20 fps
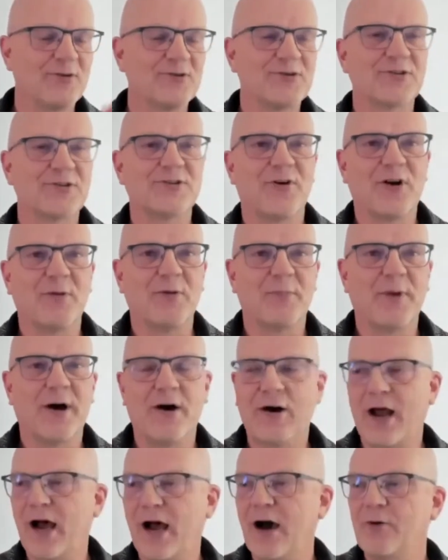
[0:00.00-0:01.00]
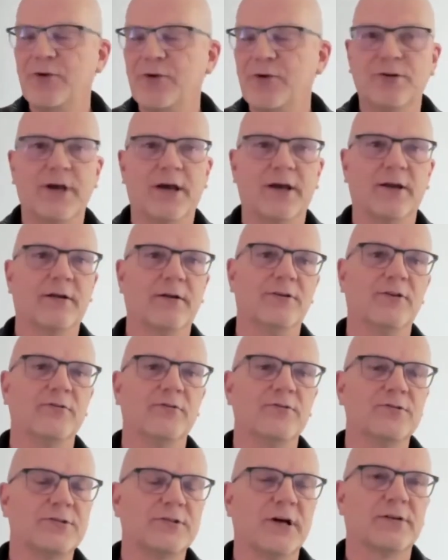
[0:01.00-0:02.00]
to talk about how you then
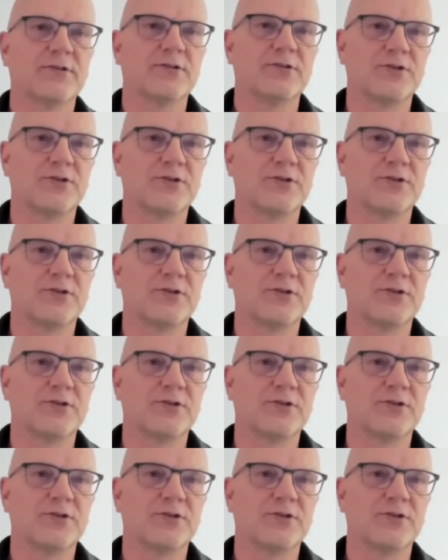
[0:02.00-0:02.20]
use that